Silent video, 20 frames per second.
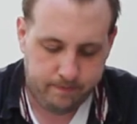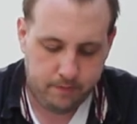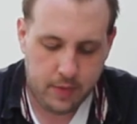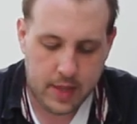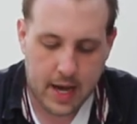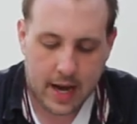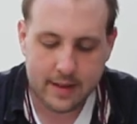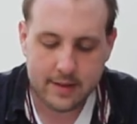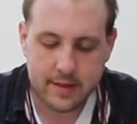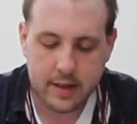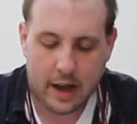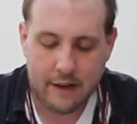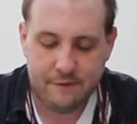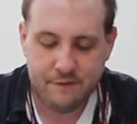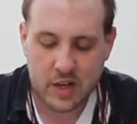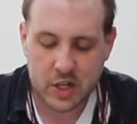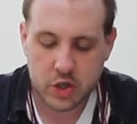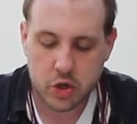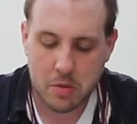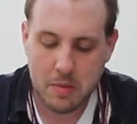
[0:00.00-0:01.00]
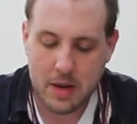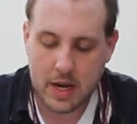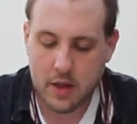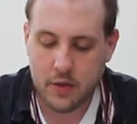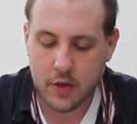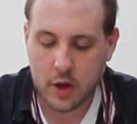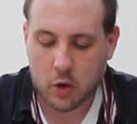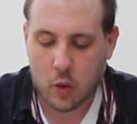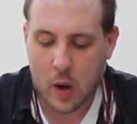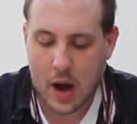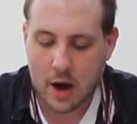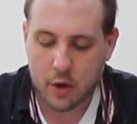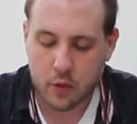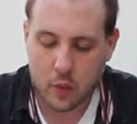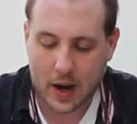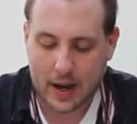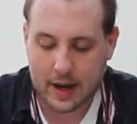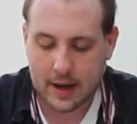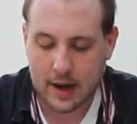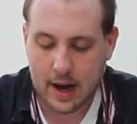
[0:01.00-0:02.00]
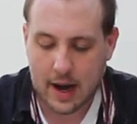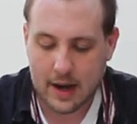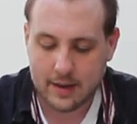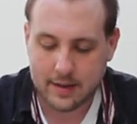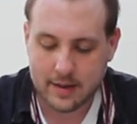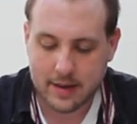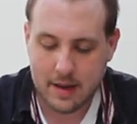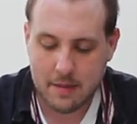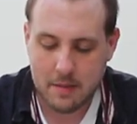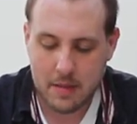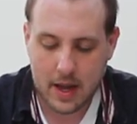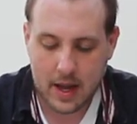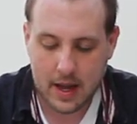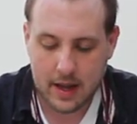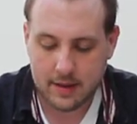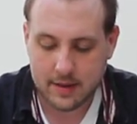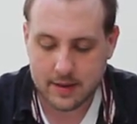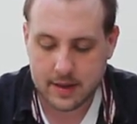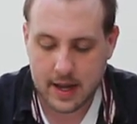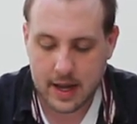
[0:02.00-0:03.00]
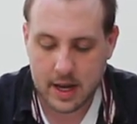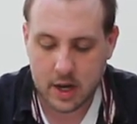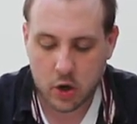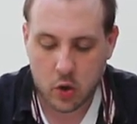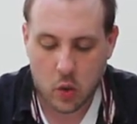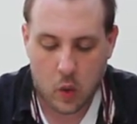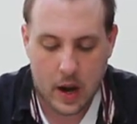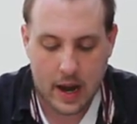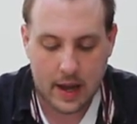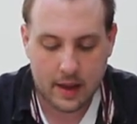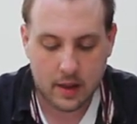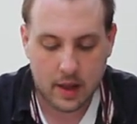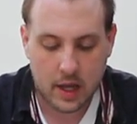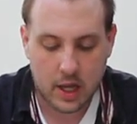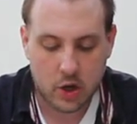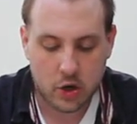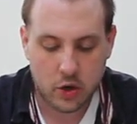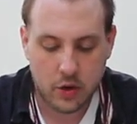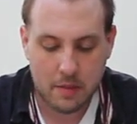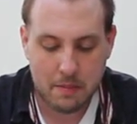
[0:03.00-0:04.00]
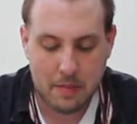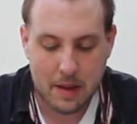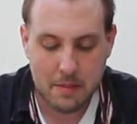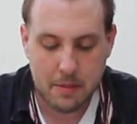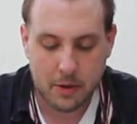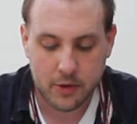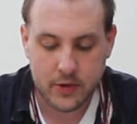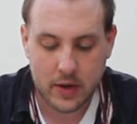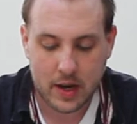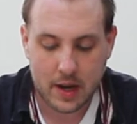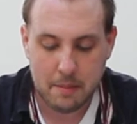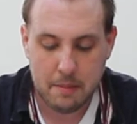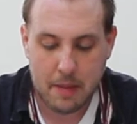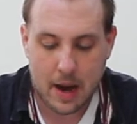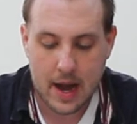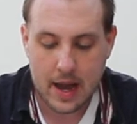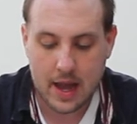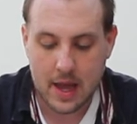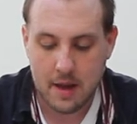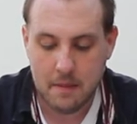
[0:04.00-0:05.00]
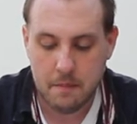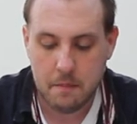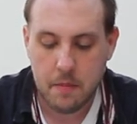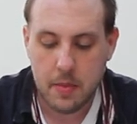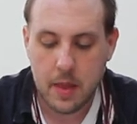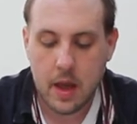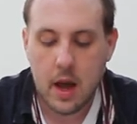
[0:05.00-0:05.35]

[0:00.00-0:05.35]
Thus, a fisherman in the crowd recognized him and said quietly to the people sitting by him,